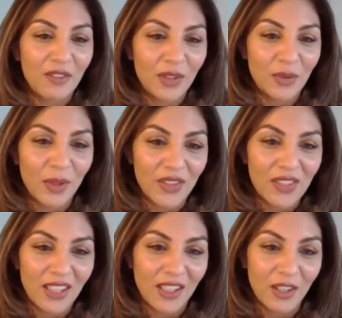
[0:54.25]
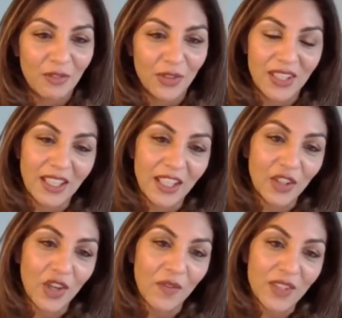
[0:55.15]
you with us here for this In
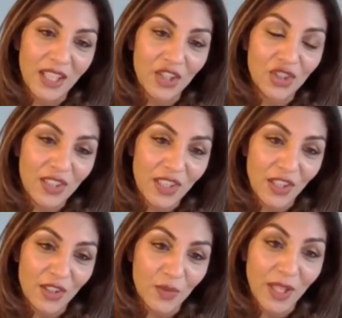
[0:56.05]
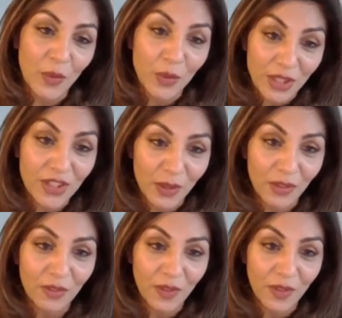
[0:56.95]
Conversation series that we're doing